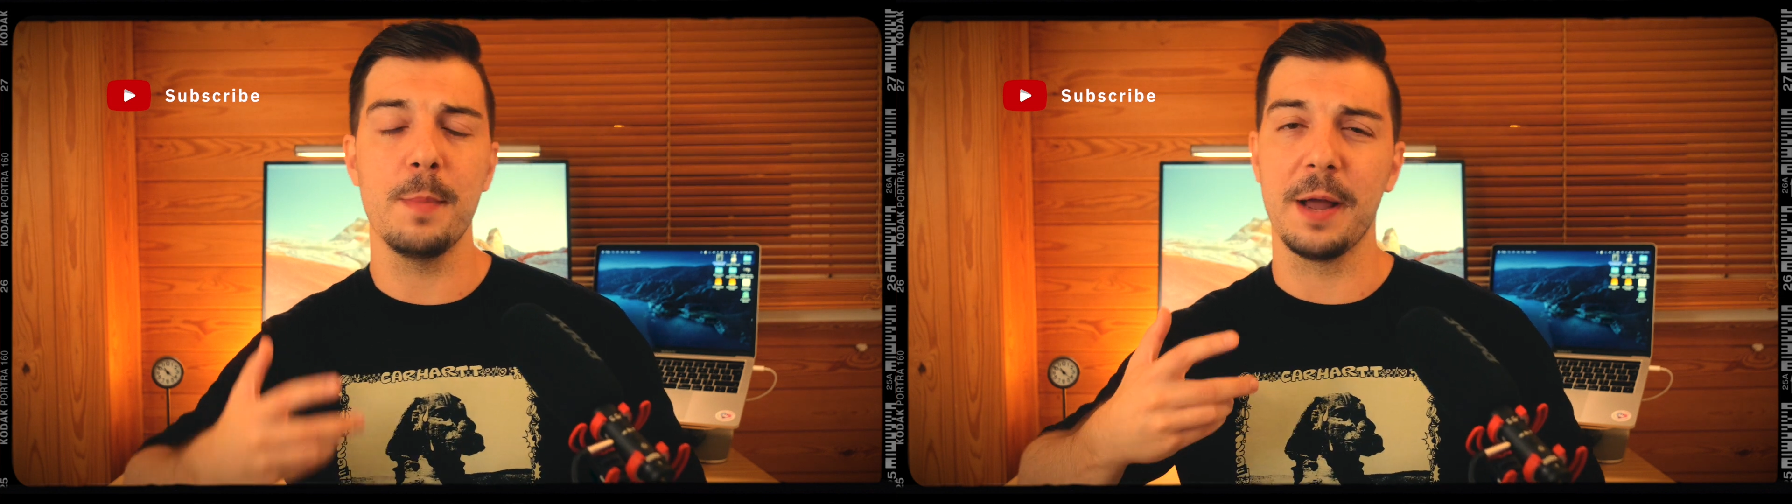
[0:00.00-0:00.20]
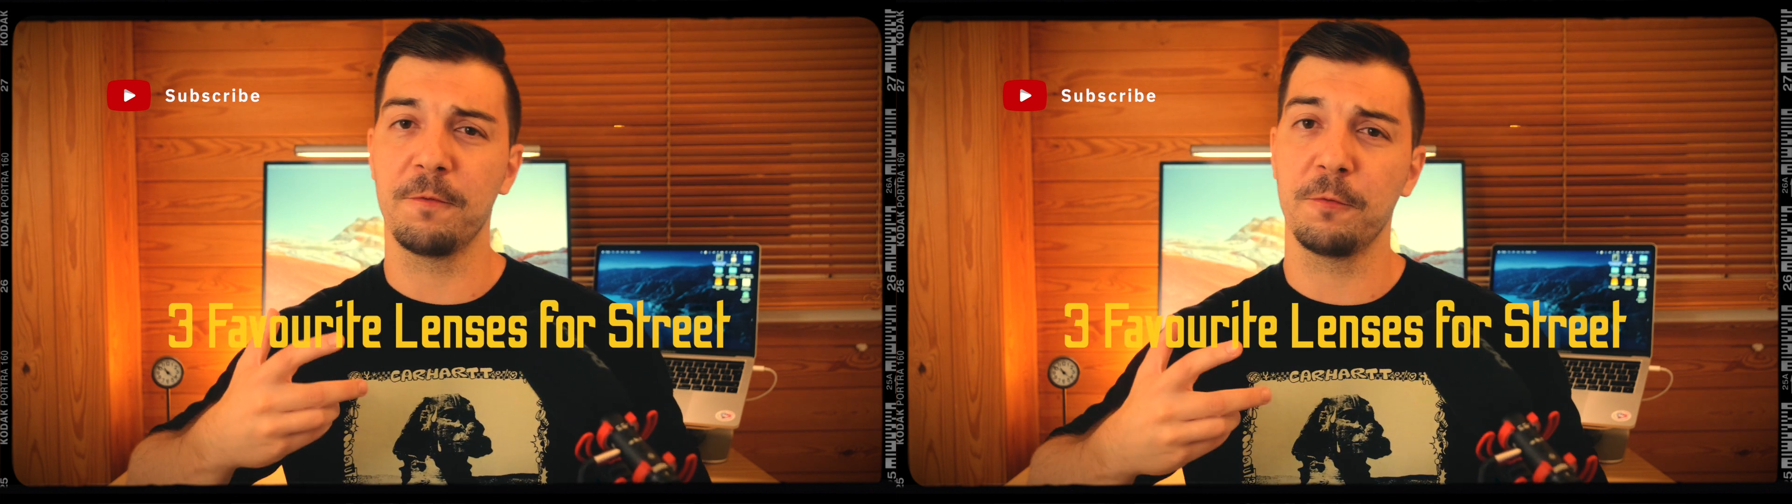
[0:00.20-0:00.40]

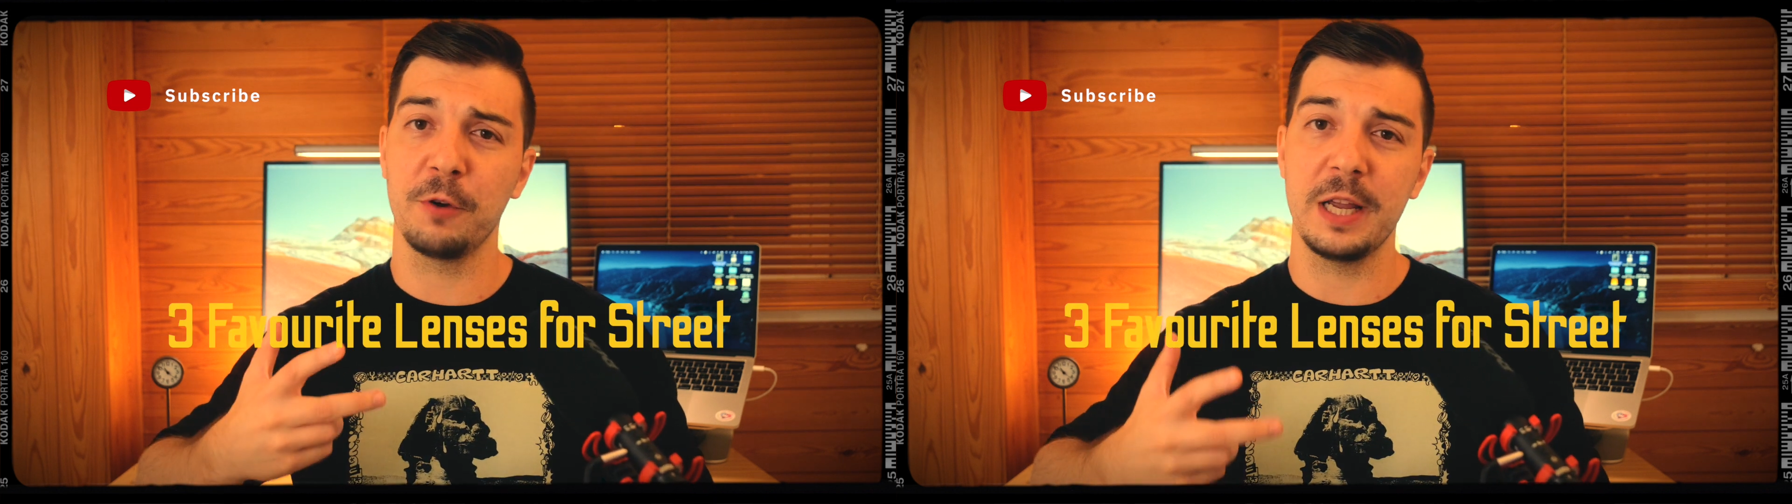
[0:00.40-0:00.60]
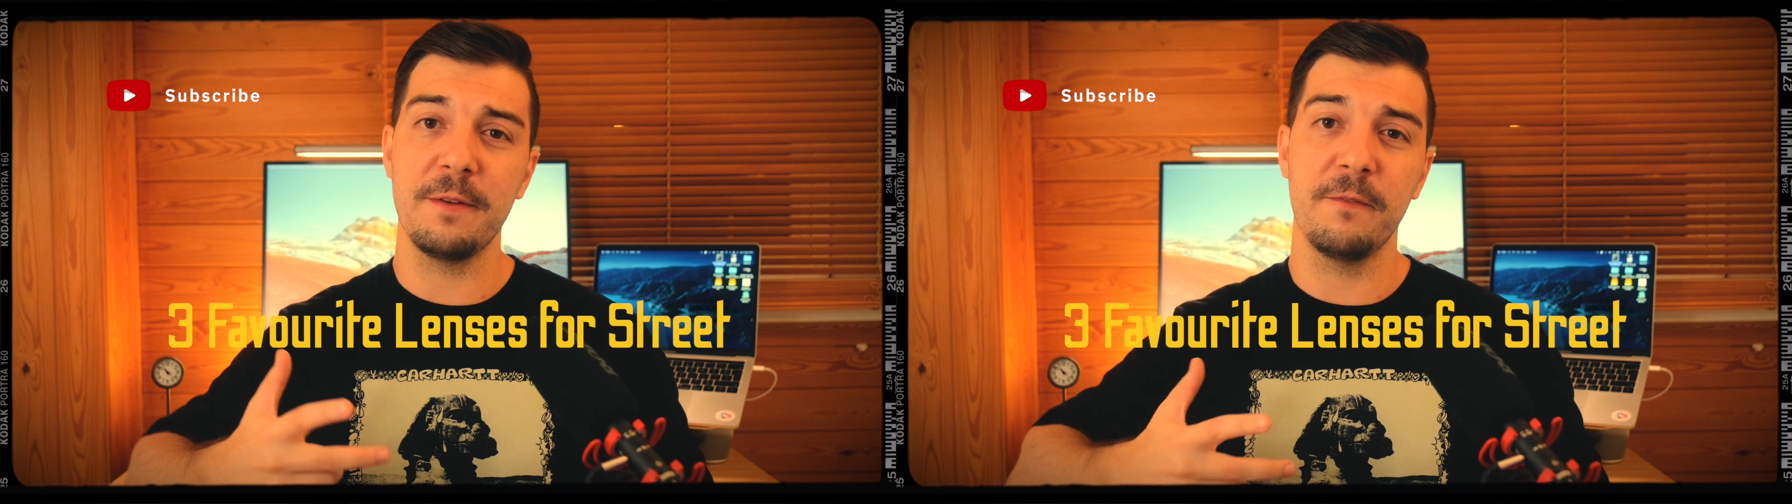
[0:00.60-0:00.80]
my
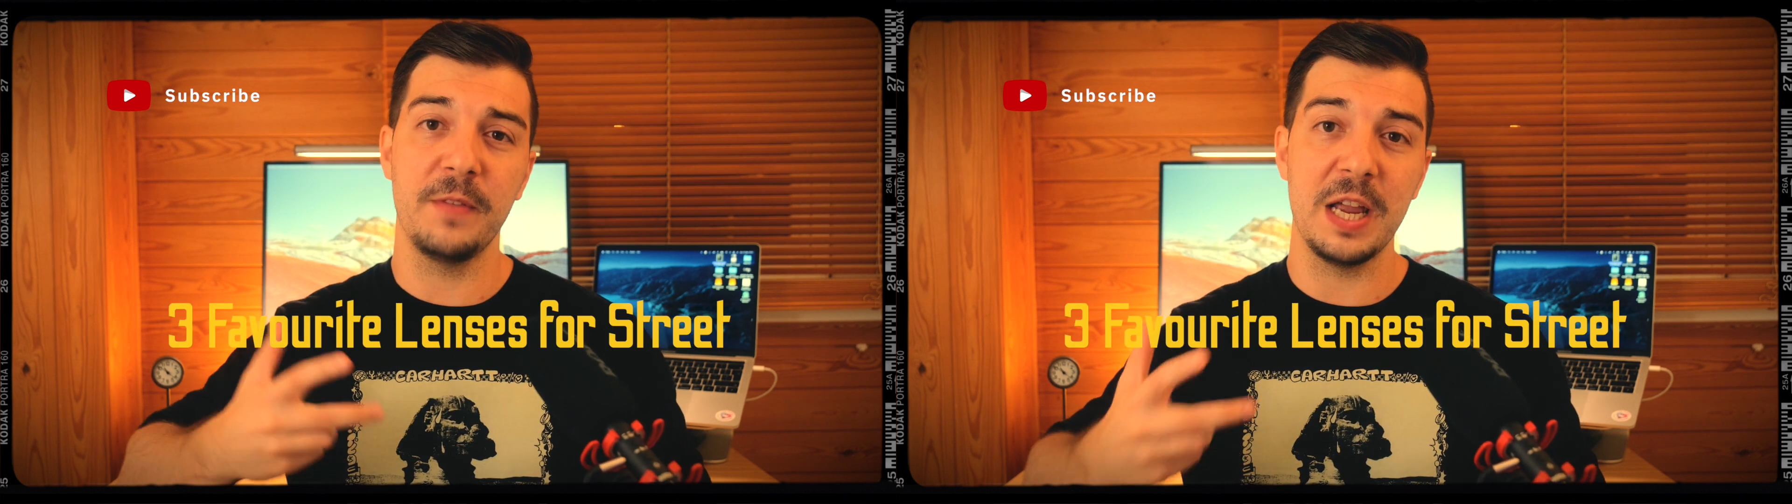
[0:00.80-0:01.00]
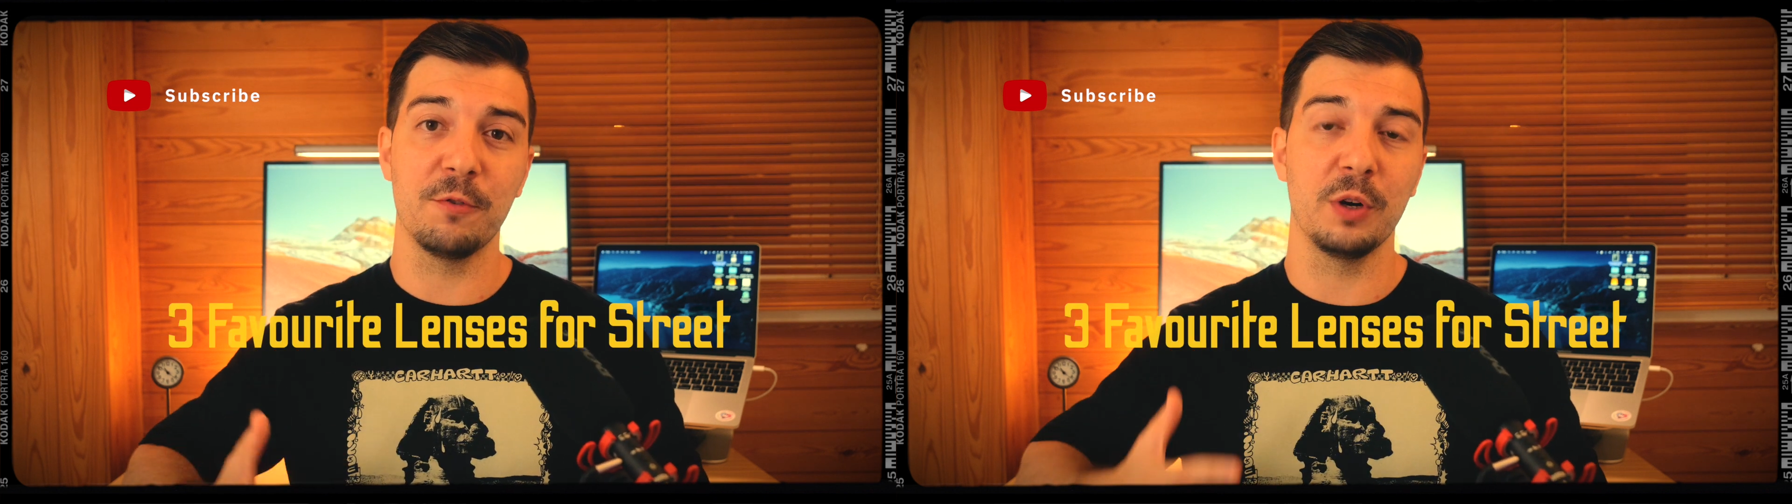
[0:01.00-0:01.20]
3
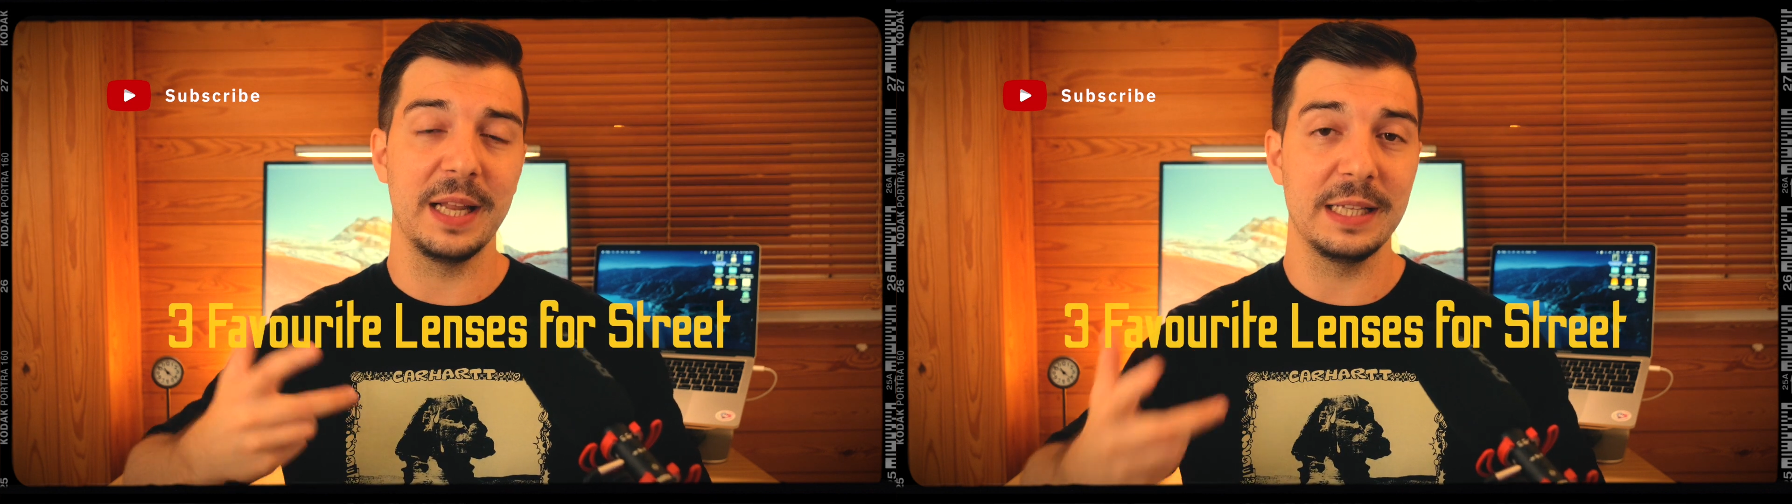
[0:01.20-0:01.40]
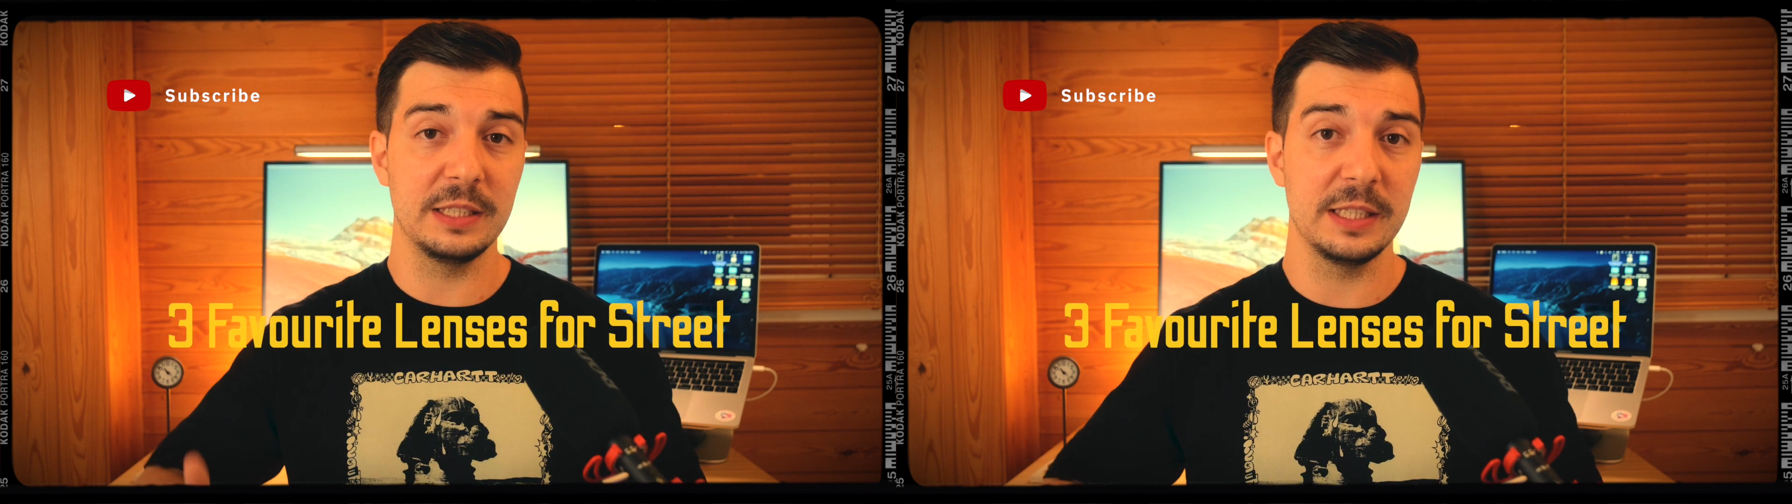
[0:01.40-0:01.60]
favorite
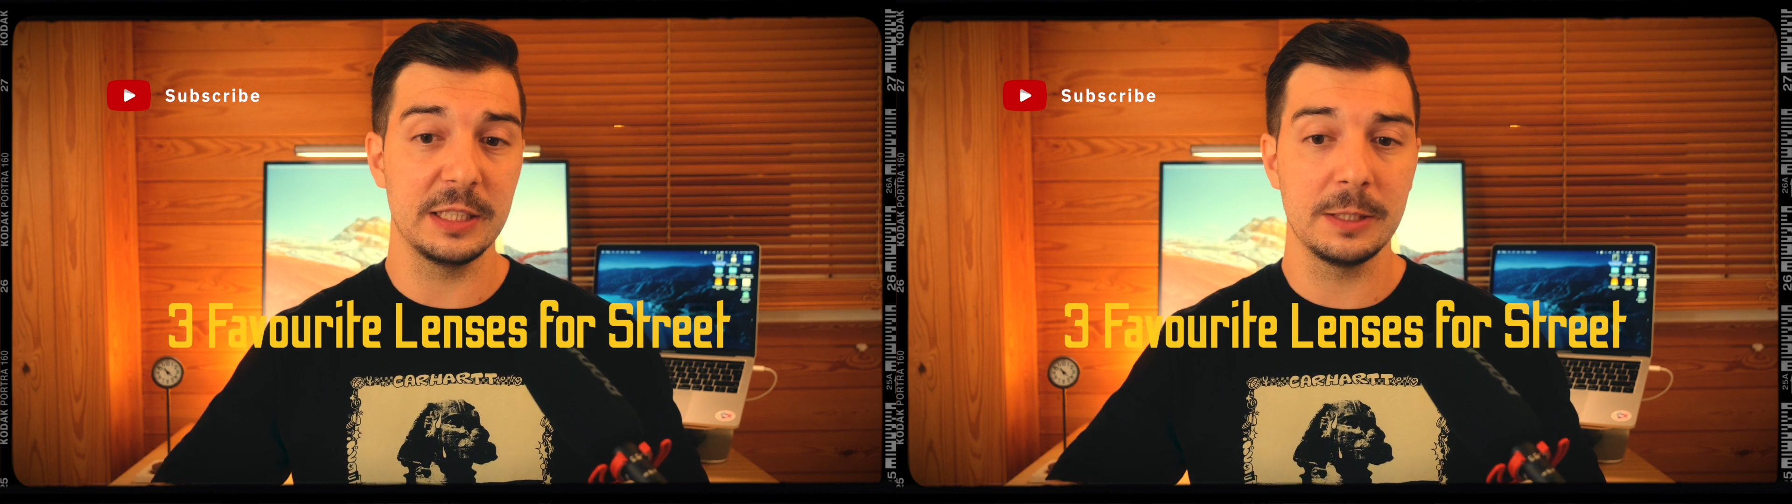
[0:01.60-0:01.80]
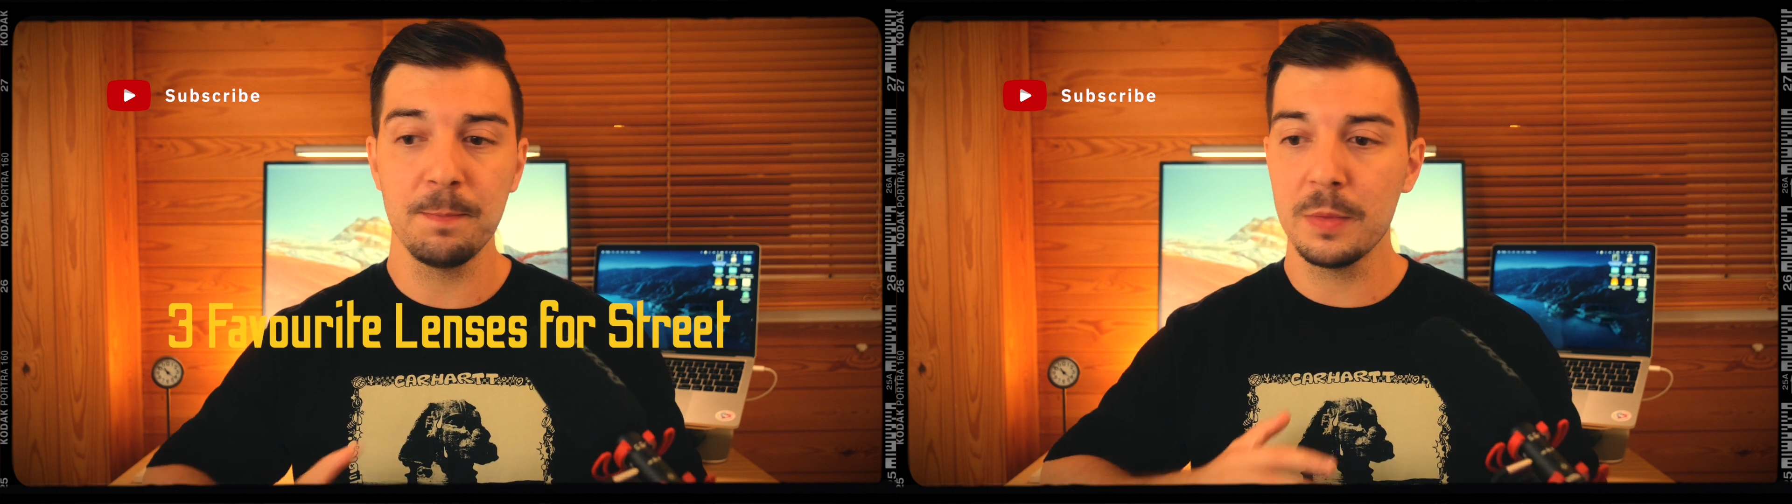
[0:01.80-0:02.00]

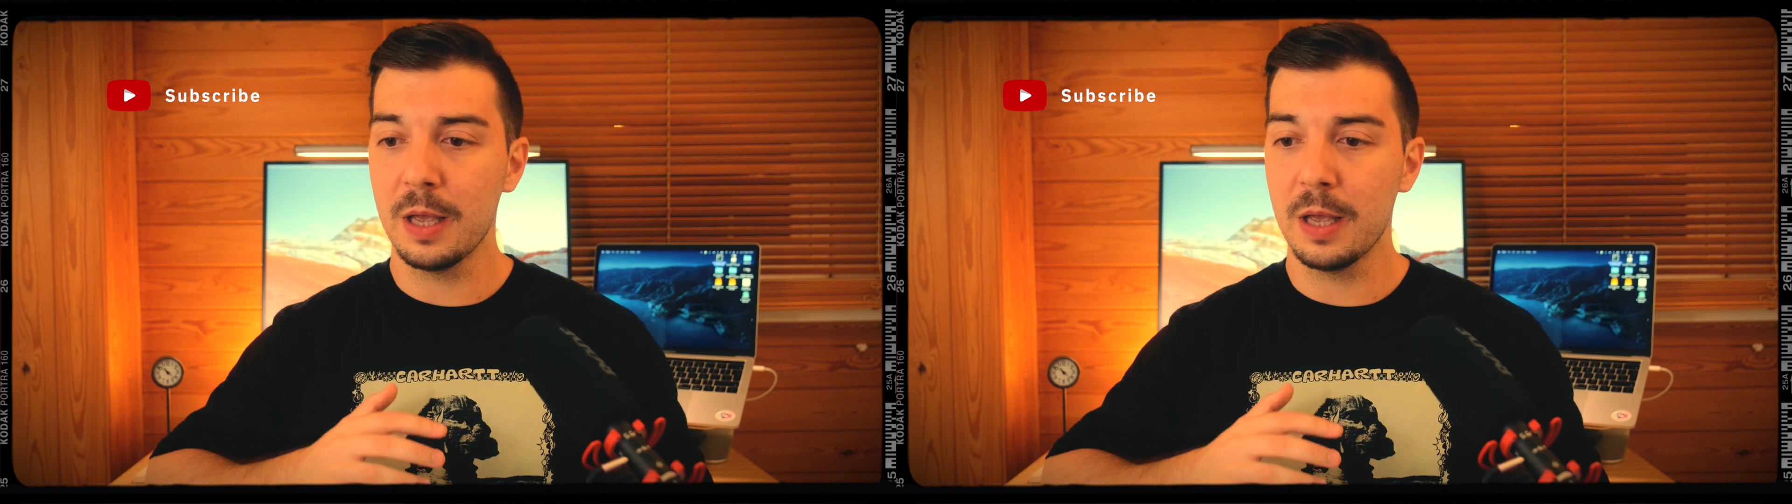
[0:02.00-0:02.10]
lenses